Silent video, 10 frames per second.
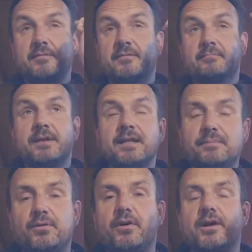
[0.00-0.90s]
middle
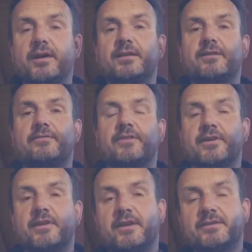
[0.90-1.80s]
point of
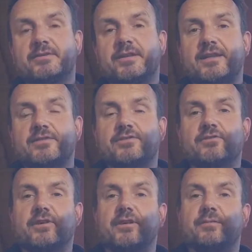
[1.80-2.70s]
the
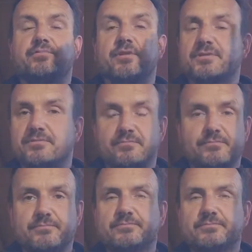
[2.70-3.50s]
sensory prism.